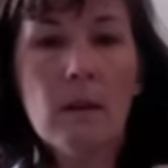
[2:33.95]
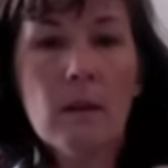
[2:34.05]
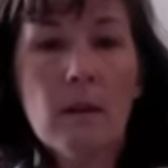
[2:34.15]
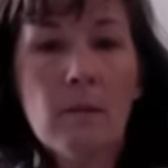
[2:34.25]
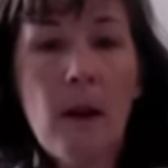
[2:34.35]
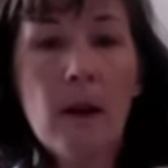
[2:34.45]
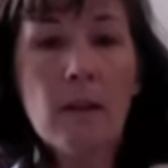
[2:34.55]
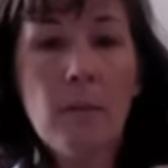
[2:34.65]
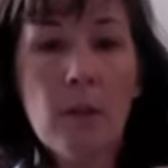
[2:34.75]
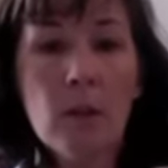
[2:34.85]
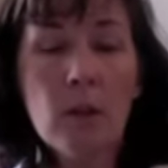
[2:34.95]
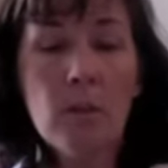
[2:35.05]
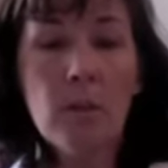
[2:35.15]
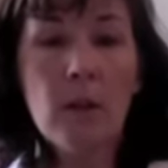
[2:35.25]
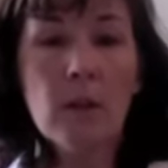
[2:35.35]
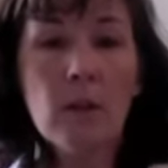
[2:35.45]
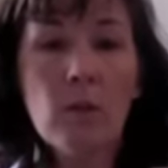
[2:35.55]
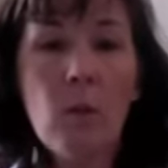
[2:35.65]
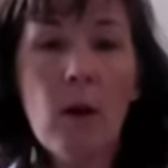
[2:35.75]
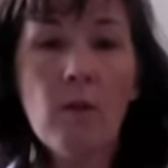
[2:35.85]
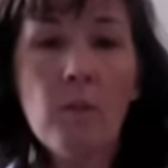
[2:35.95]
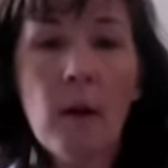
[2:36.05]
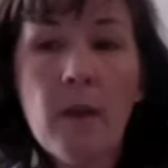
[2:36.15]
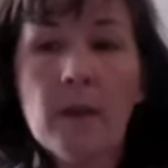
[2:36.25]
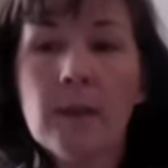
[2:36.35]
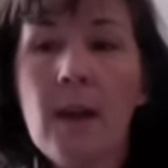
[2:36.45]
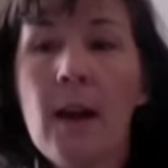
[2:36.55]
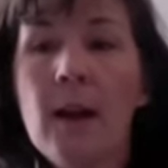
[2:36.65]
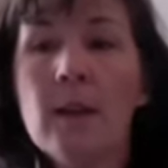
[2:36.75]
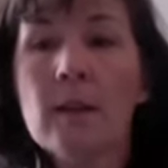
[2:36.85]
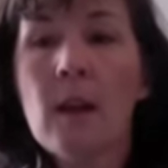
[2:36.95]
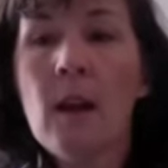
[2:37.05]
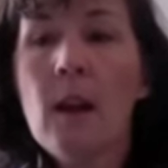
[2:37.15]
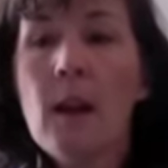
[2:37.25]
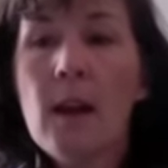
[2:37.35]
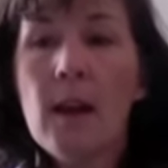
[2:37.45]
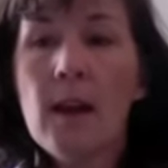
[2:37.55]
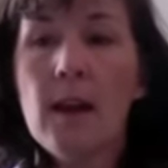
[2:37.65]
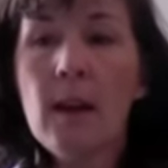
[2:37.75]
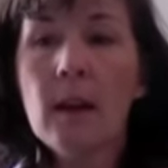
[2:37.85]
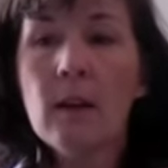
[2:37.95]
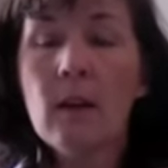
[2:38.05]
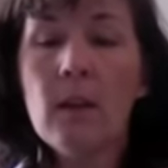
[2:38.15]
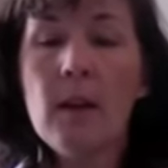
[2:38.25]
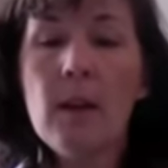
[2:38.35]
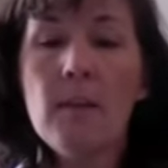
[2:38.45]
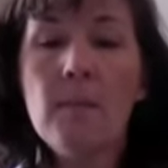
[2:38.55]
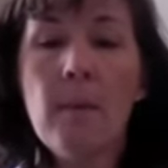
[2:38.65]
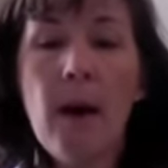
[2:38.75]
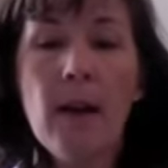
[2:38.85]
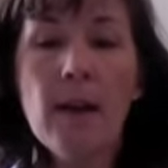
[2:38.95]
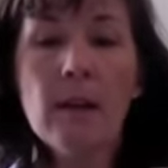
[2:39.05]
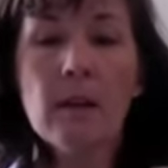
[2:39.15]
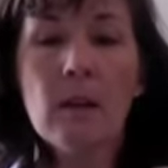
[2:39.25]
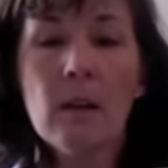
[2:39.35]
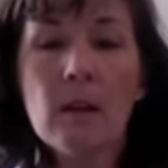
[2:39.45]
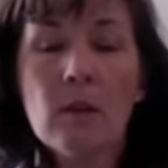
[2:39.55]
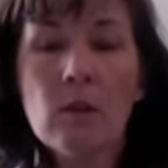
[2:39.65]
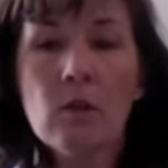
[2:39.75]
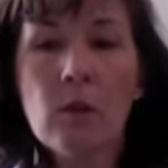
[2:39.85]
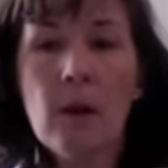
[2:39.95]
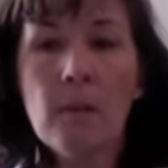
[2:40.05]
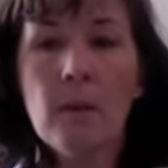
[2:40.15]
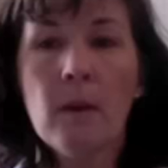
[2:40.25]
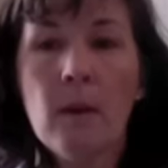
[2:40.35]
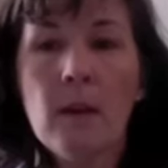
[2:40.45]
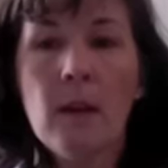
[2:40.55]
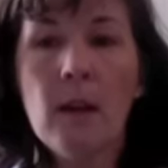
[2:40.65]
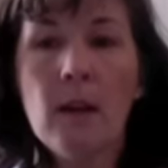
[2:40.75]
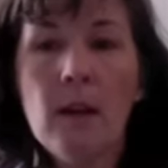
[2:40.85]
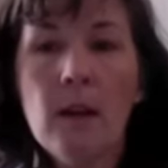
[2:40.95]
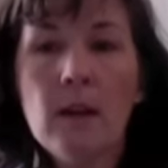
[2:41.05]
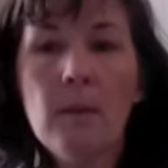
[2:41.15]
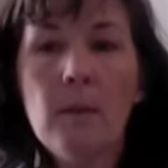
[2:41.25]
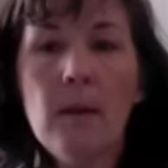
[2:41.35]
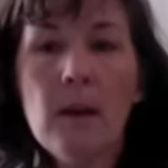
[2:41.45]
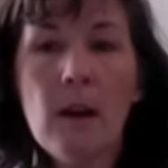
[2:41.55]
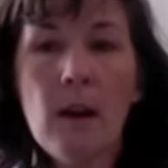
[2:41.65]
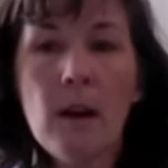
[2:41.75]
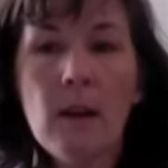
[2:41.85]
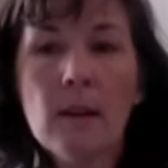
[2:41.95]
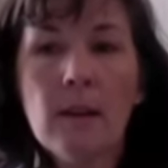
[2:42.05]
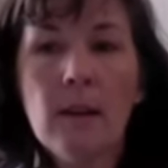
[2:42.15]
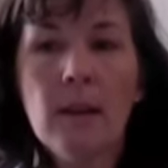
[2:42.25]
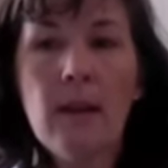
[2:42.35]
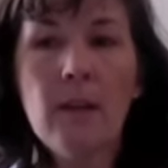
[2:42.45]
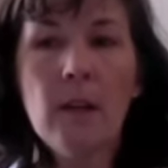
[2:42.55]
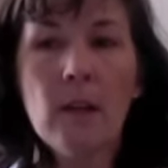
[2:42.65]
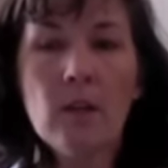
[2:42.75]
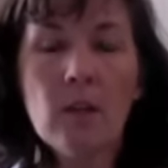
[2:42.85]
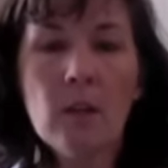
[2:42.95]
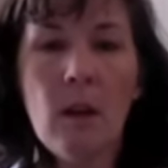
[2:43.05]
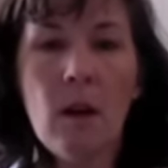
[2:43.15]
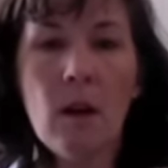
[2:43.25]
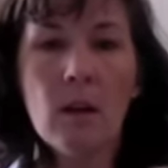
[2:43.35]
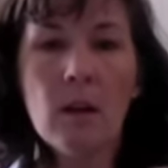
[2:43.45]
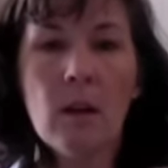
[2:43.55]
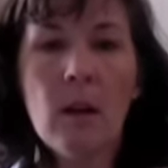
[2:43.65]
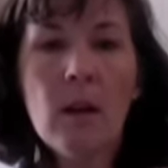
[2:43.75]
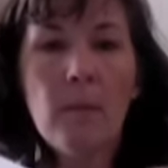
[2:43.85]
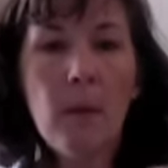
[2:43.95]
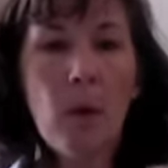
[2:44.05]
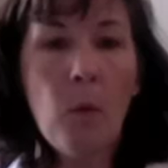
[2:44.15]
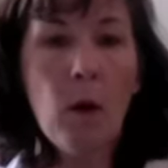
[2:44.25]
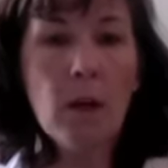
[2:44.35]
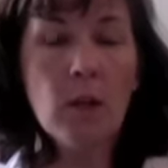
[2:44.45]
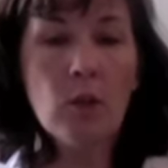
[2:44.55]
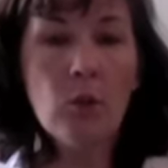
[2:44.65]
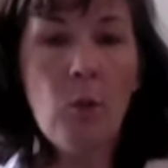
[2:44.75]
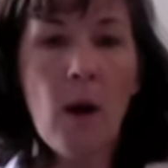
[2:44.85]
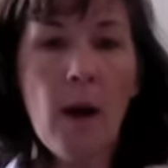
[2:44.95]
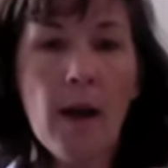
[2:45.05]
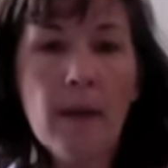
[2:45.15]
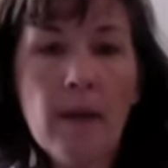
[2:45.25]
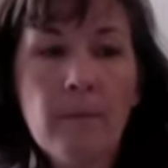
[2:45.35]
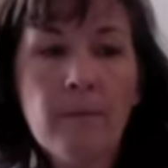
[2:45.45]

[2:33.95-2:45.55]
Smocked Bishop is a 12-month size, and the bias strip that needed to be cut is 11 inches long by 1 inch wide.